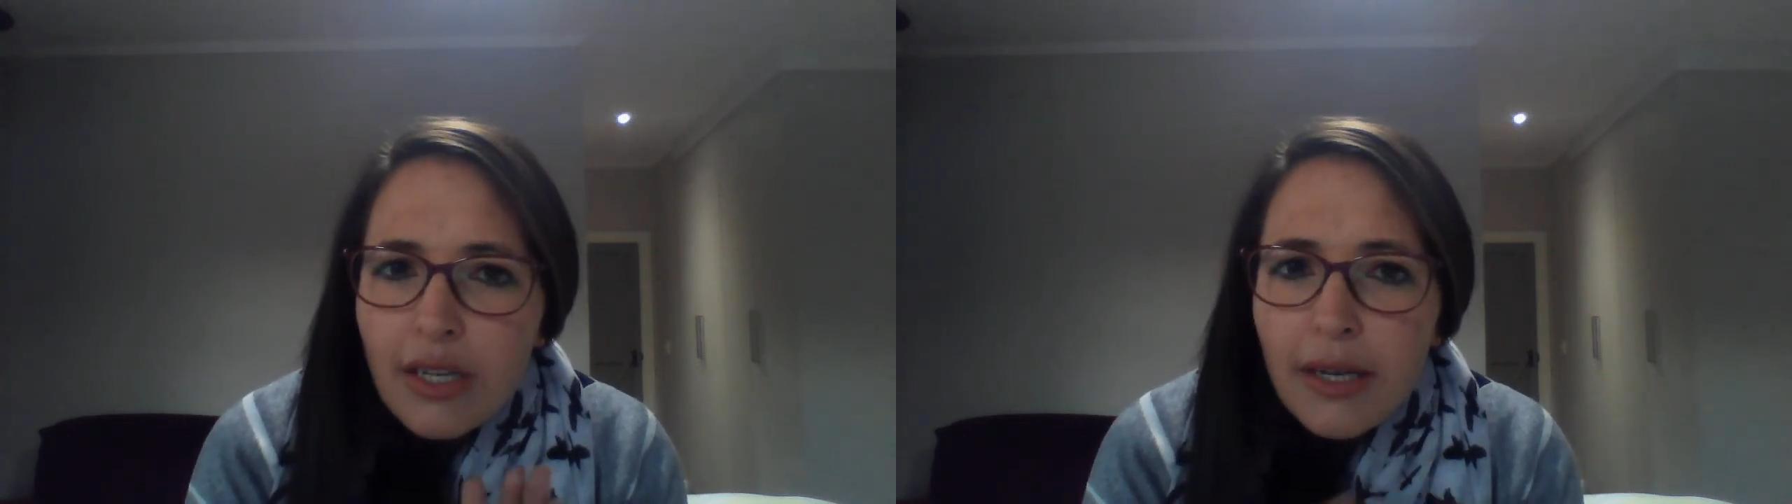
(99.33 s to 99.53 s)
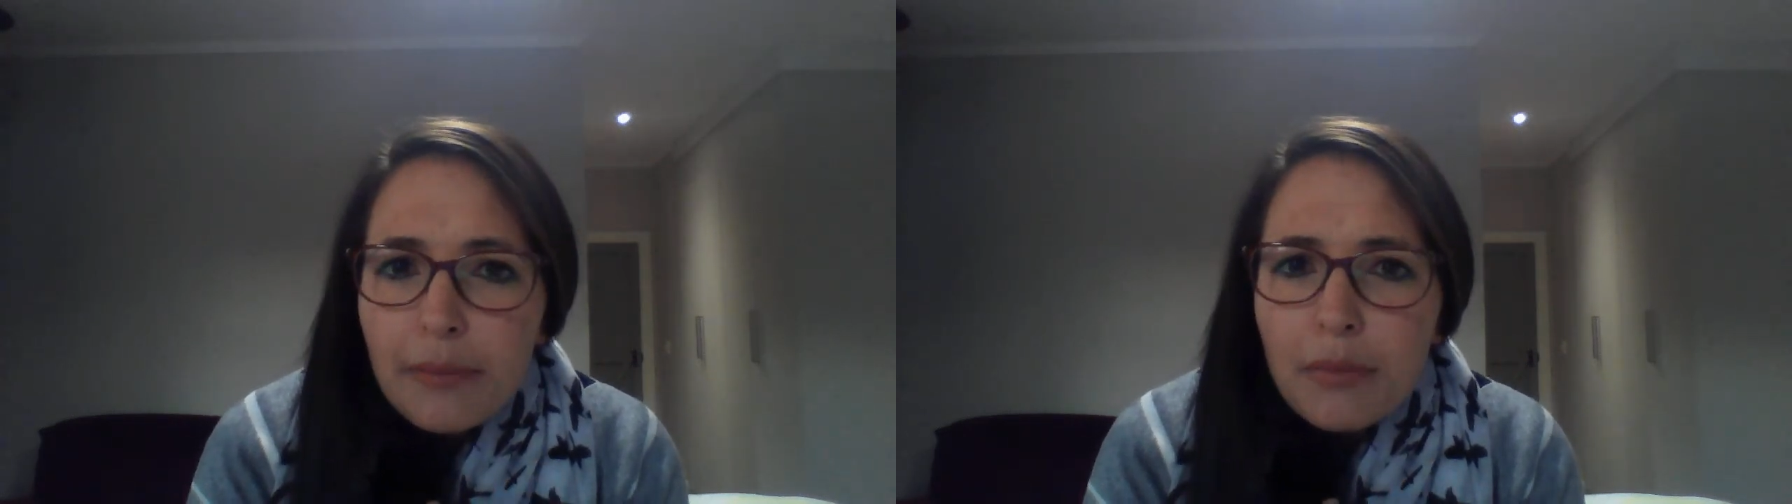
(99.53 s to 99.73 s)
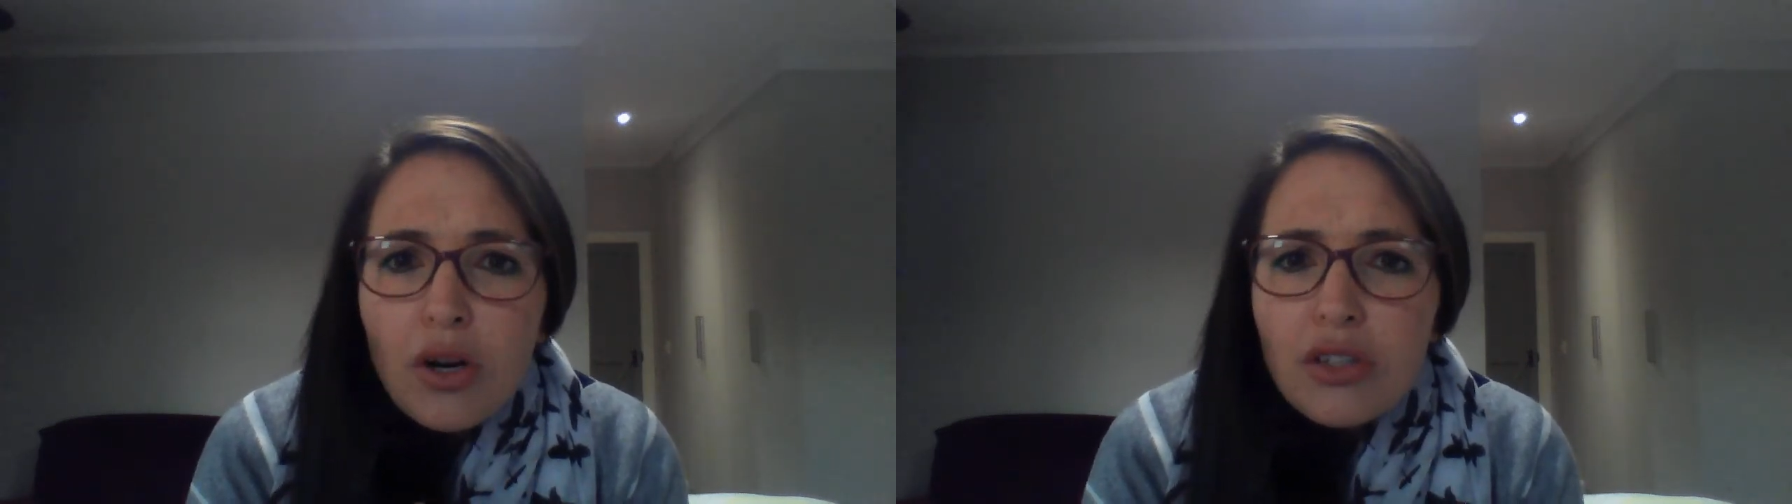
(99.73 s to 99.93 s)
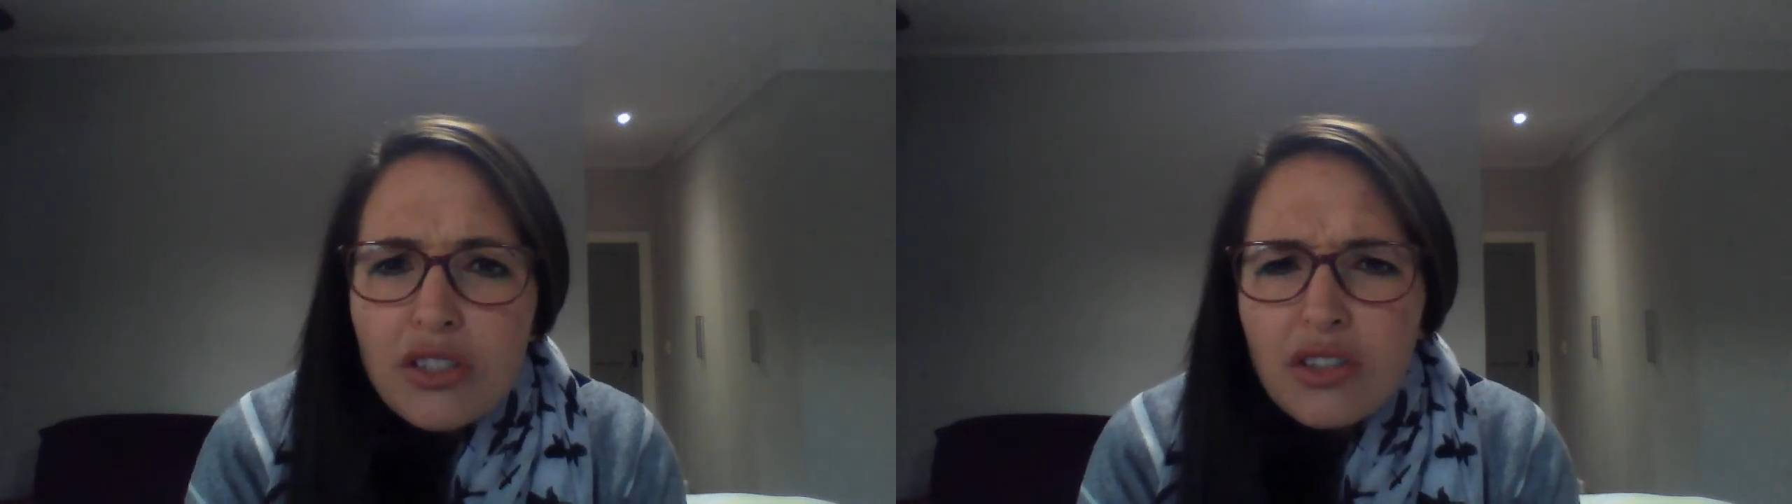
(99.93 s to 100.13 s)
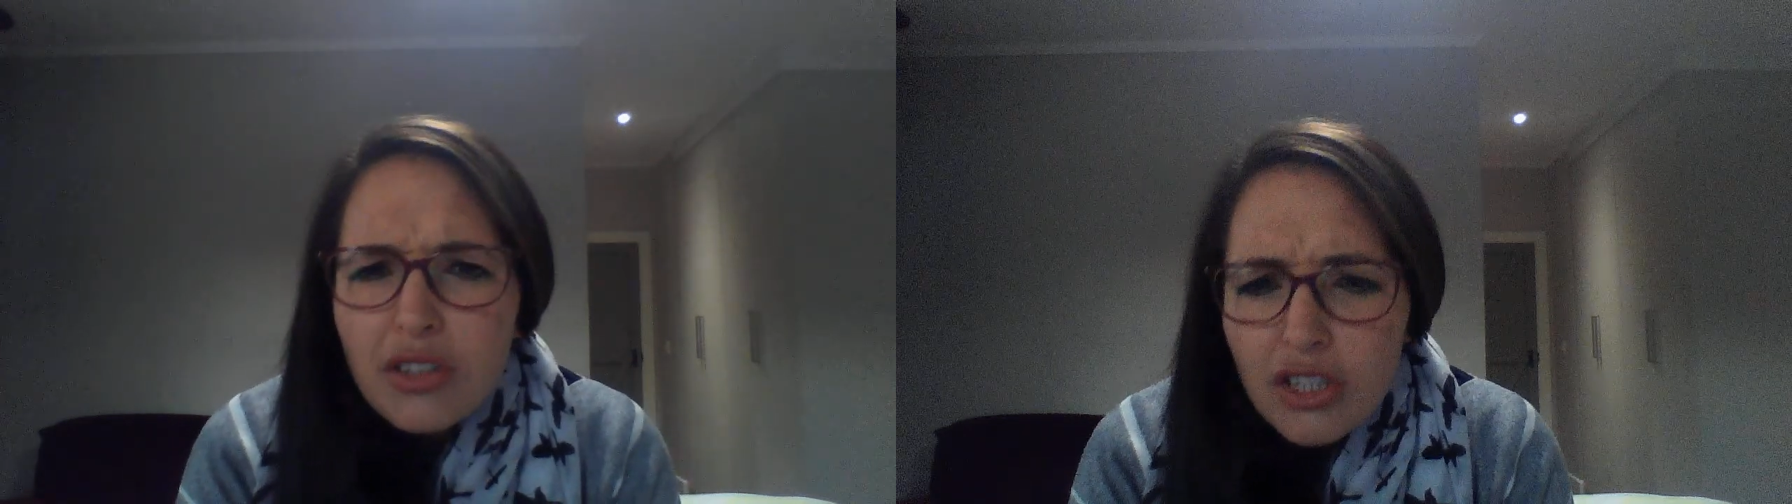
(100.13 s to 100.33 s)

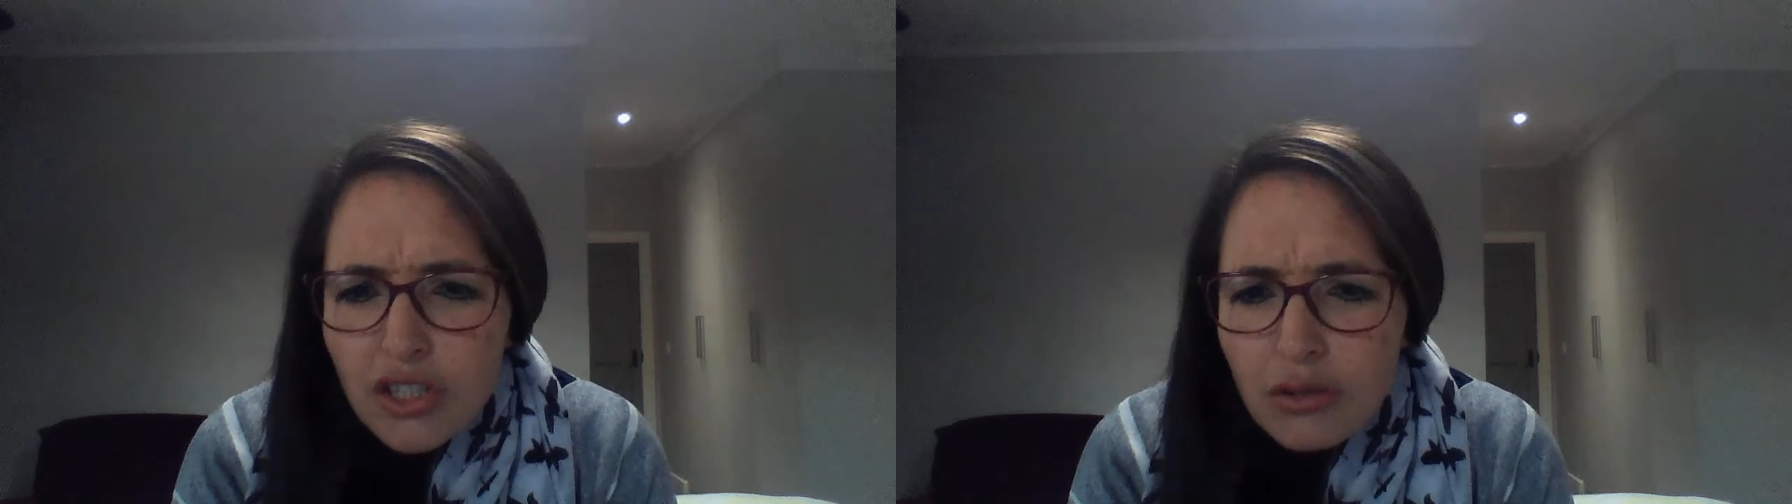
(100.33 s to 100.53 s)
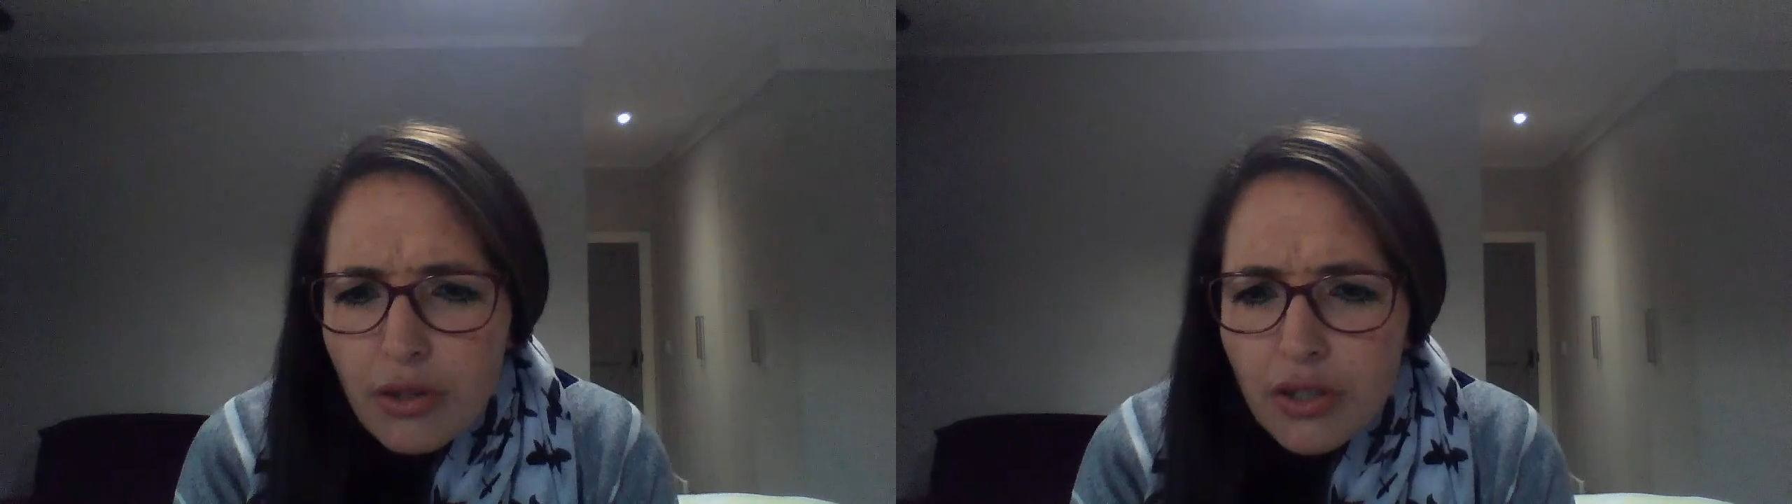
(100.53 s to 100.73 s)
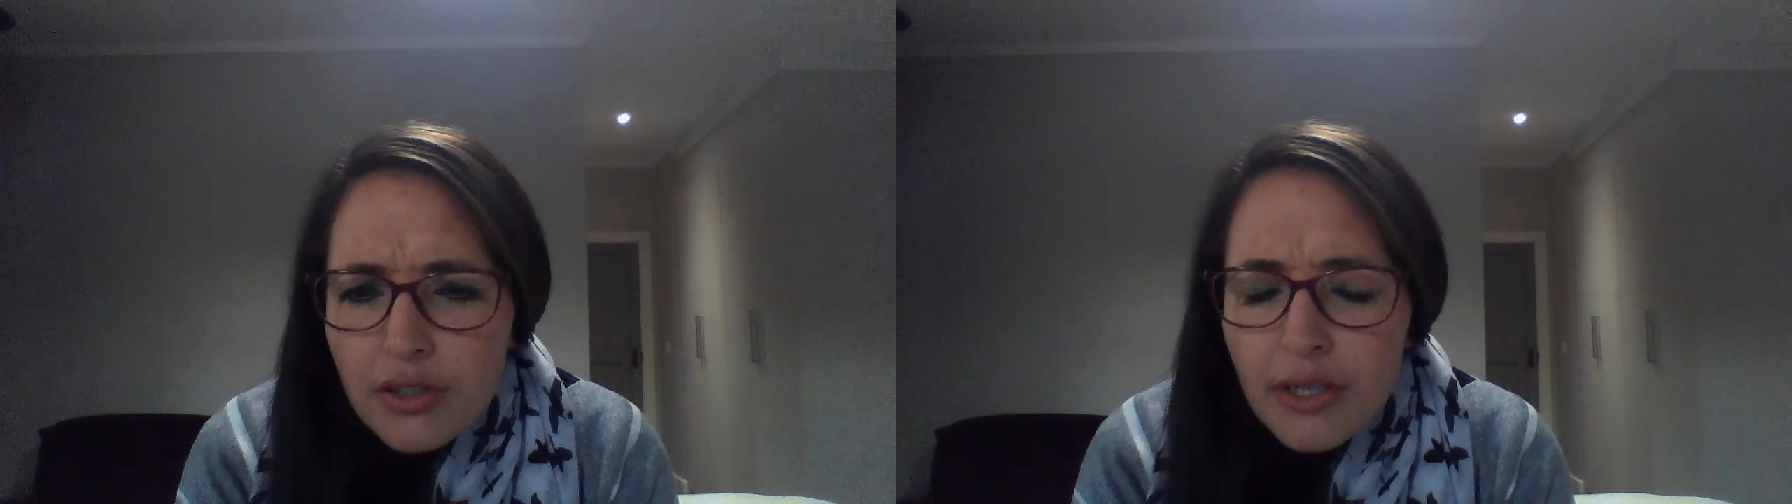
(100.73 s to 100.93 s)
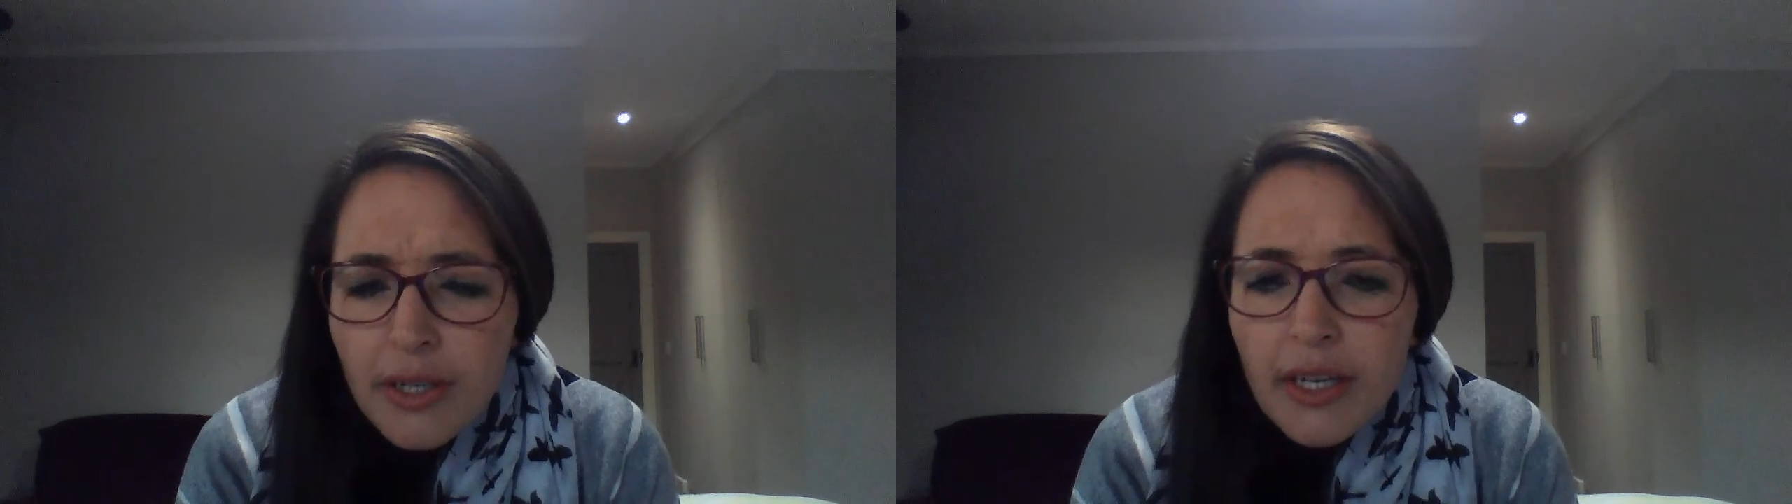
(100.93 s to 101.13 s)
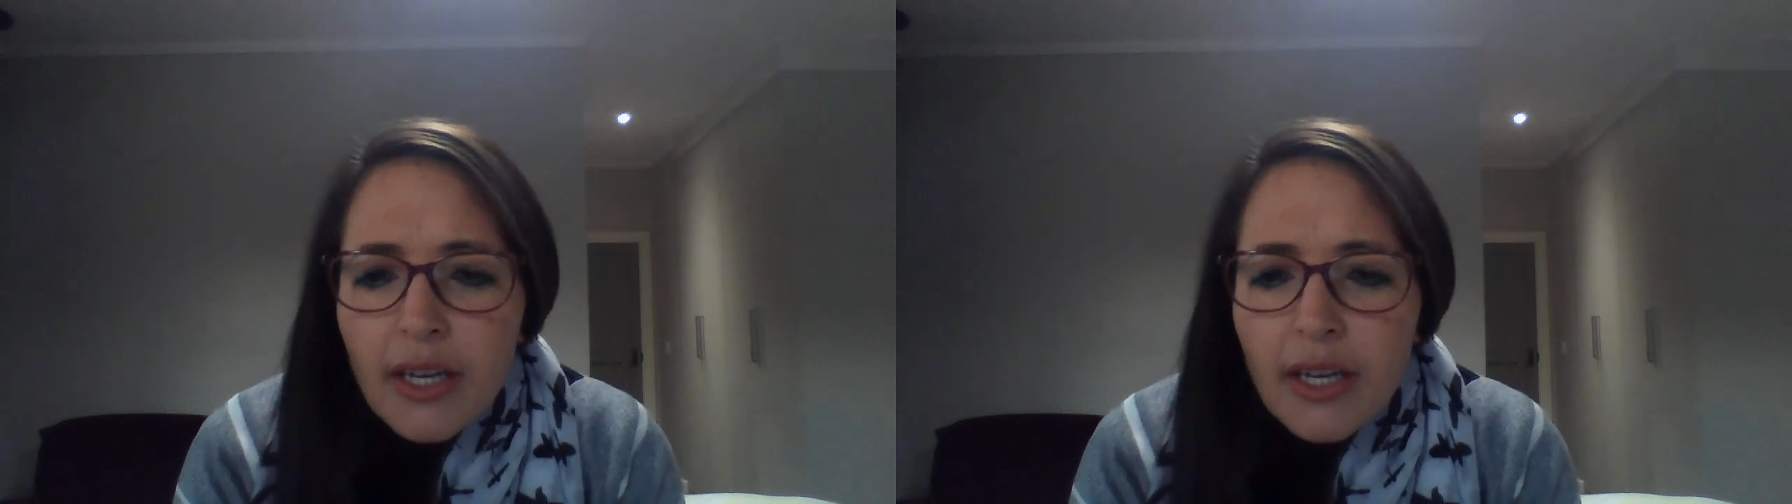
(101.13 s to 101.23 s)
article that she wrote.